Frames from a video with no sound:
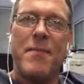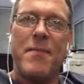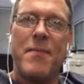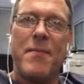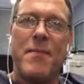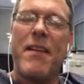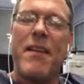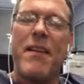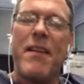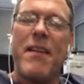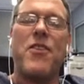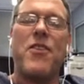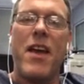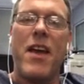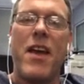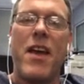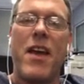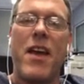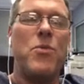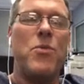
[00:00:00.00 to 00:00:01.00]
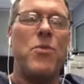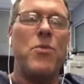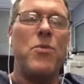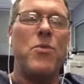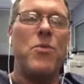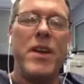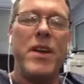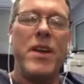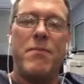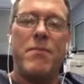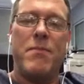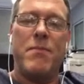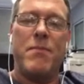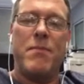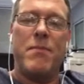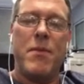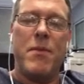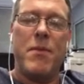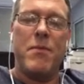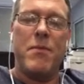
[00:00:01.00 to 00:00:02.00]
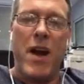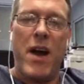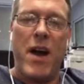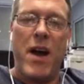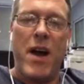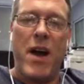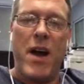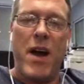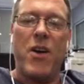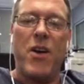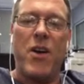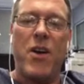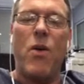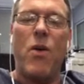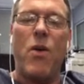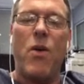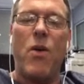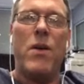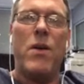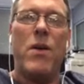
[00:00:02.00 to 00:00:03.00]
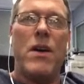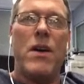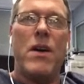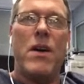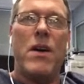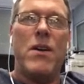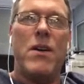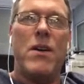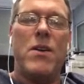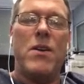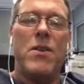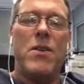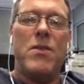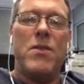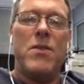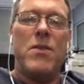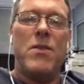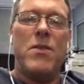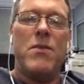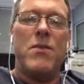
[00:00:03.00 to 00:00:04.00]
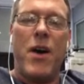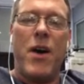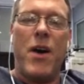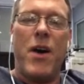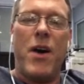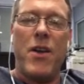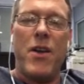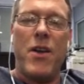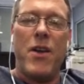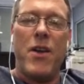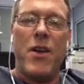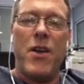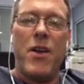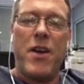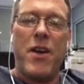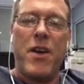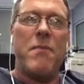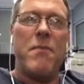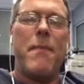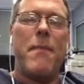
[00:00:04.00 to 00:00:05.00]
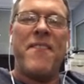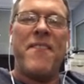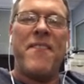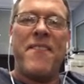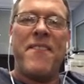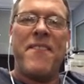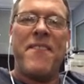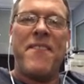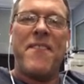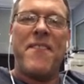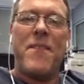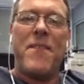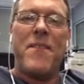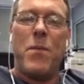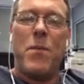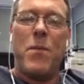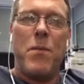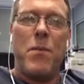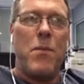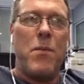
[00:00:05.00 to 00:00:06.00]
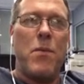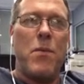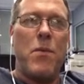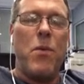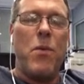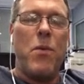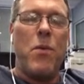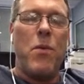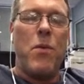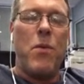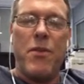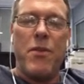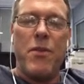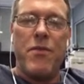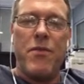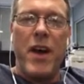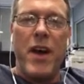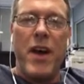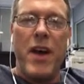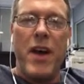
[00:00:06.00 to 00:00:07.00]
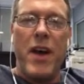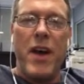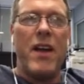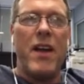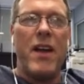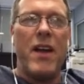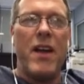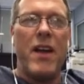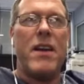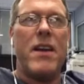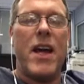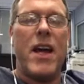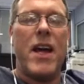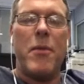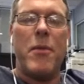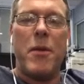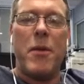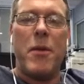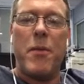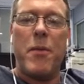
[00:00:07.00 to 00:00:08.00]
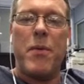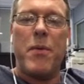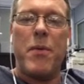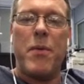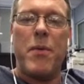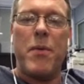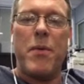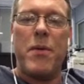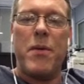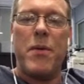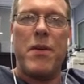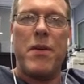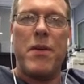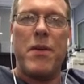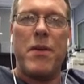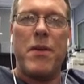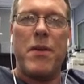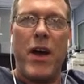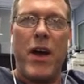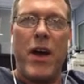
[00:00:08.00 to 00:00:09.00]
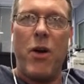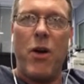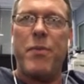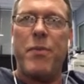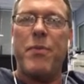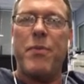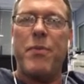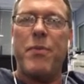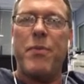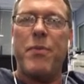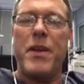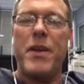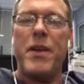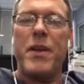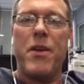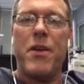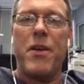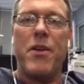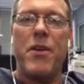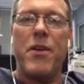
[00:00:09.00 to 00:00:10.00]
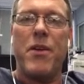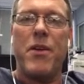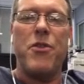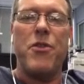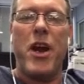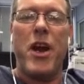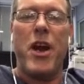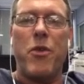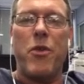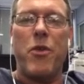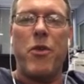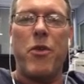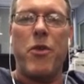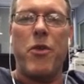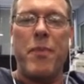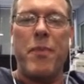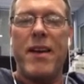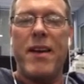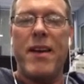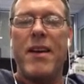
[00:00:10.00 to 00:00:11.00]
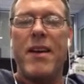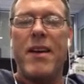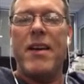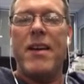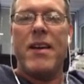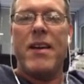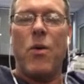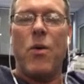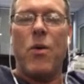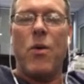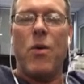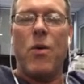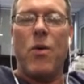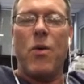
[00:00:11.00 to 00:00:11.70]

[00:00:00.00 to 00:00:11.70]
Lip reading: and, I got to say, I'm really proud of how far you've come, what you've done, how many people you've helped, because you shared with me